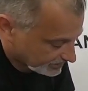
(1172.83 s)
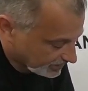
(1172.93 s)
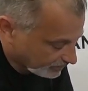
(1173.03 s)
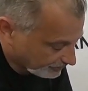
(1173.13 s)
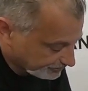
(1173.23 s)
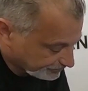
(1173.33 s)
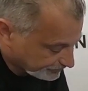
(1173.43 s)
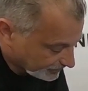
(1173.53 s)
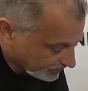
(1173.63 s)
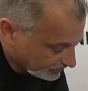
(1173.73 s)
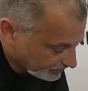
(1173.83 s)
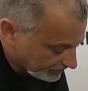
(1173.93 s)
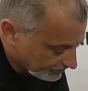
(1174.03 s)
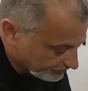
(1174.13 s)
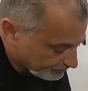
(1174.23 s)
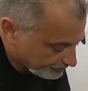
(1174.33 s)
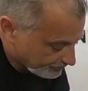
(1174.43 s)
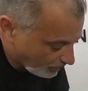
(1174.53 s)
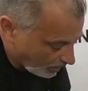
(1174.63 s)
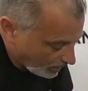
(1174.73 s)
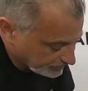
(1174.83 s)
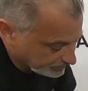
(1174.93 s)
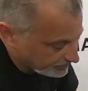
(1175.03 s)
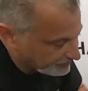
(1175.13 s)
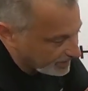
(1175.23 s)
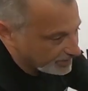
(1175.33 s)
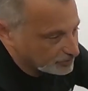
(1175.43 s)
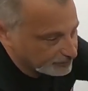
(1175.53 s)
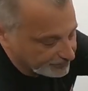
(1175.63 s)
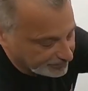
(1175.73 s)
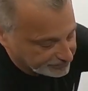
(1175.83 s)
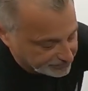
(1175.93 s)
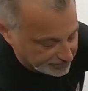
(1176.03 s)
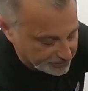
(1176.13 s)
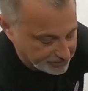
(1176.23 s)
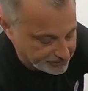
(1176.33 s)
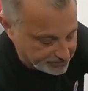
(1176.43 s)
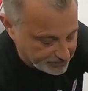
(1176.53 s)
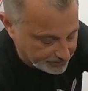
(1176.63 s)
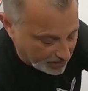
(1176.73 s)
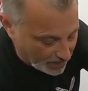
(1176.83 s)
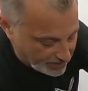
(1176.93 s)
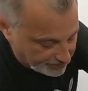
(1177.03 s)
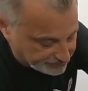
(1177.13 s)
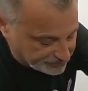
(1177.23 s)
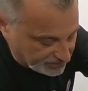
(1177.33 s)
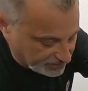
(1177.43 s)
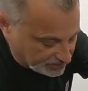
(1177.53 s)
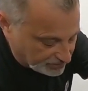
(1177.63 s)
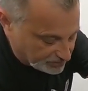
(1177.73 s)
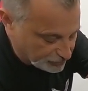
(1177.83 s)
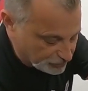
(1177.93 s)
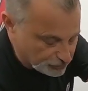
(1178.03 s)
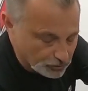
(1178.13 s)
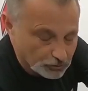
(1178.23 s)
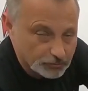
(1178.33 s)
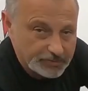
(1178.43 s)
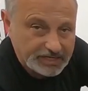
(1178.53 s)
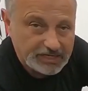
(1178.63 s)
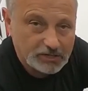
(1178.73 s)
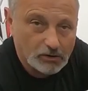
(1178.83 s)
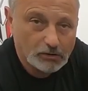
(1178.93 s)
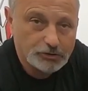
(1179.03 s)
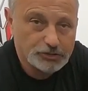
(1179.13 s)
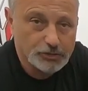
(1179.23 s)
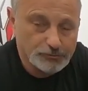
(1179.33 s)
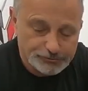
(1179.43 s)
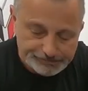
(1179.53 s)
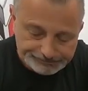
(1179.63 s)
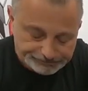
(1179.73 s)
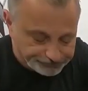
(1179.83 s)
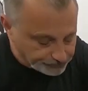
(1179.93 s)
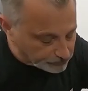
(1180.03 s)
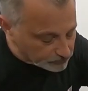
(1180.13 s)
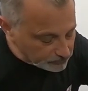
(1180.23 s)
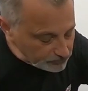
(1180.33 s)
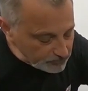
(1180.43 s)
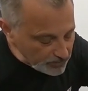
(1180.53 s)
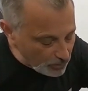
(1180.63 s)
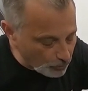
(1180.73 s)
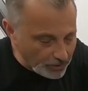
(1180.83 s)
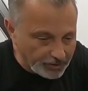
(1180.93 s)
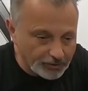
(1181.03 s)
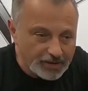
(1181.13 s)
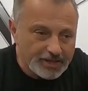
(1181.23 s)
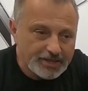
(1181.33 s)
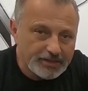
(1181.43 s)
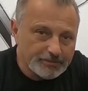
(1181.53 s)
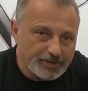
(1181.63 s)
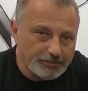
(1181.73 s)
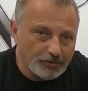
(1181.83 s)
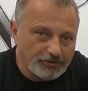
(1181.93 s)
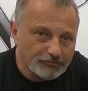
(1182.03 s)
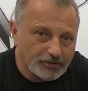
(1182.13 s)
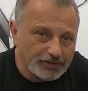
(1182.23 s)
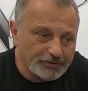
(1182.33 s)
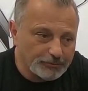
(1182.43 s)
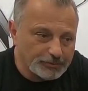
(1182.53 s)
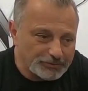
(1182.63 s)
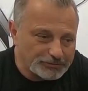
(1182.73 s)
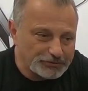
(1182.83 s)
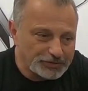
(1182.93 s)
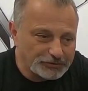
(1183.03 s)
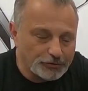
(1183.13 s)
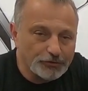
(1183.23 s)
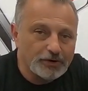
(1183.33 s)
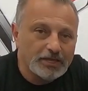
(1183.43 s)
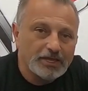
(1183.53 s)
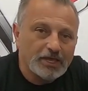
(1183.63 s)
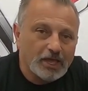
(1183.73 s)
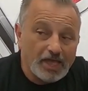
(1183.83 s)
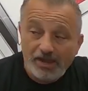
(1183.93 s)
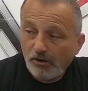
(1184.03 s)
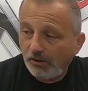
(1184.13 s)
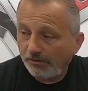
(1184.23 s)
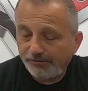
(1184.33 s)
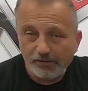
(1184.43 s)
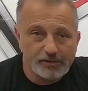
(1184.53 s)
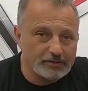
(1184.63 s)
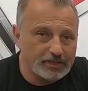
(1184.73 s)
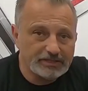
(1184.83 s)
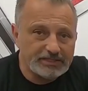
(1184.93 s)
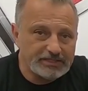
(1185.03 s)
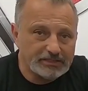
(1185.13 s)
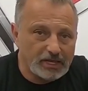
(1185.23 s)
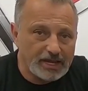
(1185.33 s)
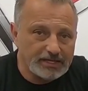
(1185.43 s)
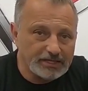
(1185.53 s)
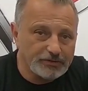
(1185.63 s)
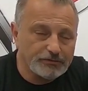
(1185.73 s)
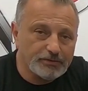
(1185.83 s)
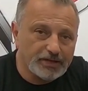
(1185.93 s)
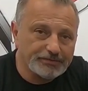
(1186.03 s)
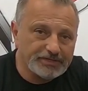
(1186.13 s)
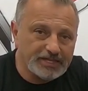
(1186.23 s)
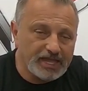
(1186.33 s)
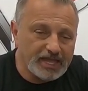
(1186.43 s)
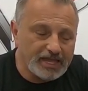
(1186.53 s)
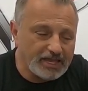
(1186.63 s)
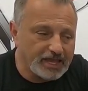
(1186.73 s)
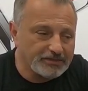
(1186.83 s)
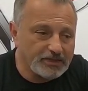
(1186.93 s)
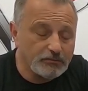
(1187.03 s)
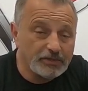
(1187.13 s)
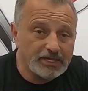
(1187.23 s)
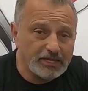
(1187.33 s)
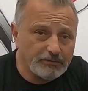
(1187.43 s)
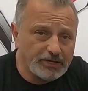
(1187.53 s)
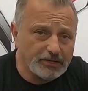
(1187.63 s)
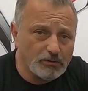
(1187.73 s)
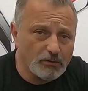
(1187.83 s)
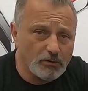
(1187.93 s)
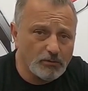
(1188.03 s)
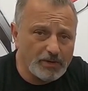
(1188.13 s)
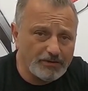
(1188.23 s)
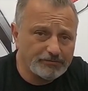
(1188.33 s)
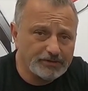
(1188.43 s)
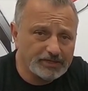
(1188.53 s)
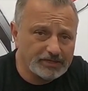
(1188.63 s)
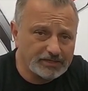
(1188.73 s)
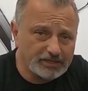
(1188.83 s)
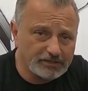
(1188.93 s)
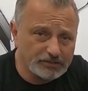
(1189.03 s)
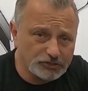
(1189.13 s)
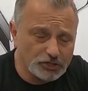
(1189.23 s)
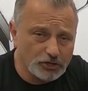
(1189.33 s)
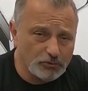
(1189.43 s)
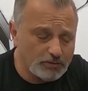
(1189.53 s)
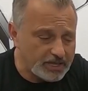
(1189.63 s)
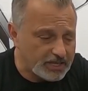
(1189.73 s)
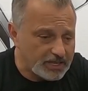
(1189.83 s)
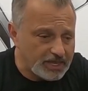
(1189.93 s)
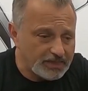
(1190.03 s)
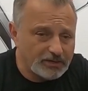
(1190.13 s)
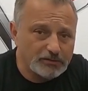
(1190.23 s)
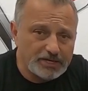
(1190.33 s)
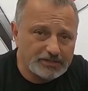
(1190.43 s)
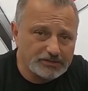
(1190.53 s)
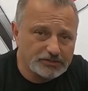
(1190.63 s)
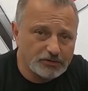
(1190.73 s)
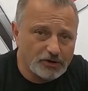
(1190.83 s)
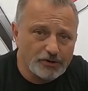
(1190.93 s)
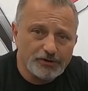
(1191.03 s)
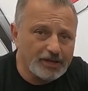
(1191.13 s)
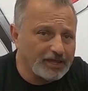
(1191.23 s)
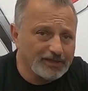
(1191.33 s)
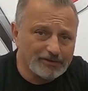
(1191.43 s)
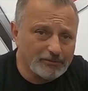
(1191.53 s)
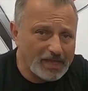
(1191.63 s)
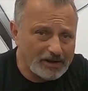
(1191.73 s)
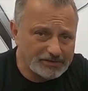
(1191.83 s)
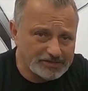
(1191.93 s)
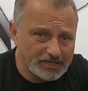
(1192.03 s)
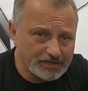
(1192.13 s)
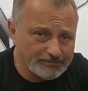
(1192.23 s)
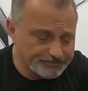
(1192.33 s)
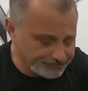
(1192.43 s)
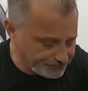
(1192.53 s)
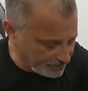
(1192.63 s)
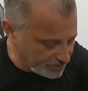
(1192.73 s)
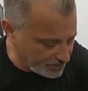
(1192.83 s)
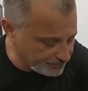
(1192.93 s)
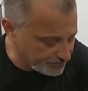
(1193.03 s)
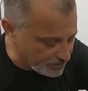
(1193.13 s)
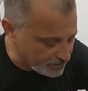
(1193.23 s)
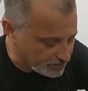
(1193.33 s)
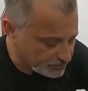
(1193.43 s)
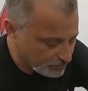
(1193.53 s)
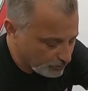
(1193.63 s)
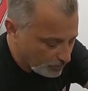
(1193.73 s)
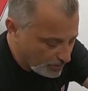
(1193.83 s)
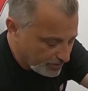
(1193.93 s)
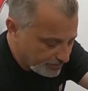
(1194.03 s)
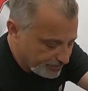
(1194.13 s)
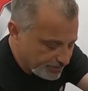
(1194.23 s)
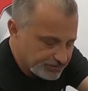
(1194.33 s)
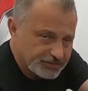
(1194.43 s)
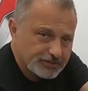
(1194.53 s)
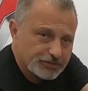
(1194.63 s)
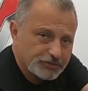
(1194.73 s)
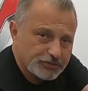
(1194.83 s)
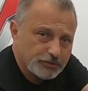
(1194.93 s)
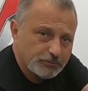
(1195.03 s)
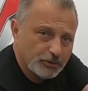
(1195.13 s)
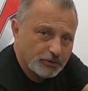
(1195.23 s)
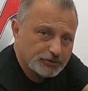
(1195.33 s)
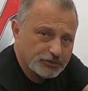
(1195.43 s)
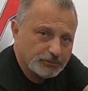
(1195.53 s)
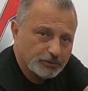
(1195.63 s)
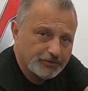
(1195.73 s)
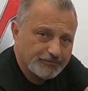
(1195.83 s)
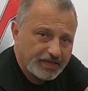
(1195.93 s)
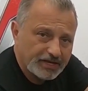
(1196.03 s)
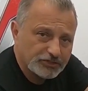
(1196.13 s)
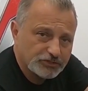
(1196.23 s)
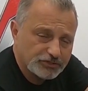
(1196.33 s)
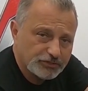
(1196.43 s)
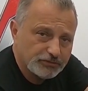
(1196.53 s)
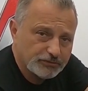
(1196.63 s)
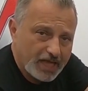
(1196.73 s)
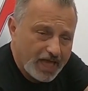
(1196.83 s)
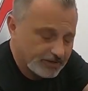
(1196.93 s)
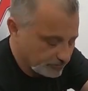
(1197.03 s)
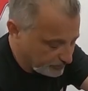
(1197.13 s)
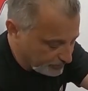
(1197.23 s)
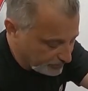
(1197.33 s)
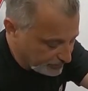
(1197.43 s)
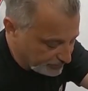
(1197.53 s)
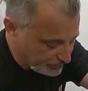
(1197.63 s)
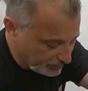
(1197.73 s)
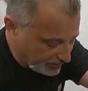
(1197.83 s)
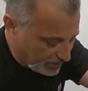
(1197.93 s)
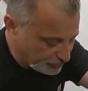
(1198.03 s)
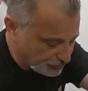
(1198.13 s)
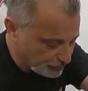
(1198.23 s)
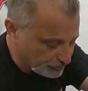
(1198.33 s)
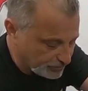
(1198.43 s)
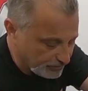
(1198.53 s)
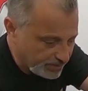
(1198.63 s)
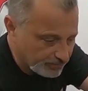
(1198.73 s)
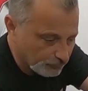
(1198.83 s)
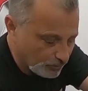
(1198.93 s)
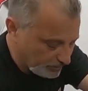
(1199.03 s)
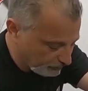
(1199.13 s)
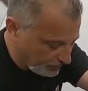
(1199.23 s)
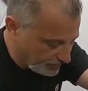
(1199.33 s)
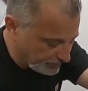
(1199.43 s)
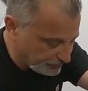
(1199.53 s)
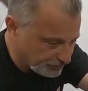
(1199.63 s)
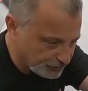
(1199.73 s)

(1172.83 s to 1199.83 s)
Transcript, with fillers: Now, the awesome advantage of this is that I have seen so many car shows where the people have run their wind restrictor and all of their other LED lighting throughout the day. And then when they get ready to go home after the end of the show, they go to hit the starter and their battery's dead. Okay. So this is a super, super advantage to that. This allows you to go ahead and run this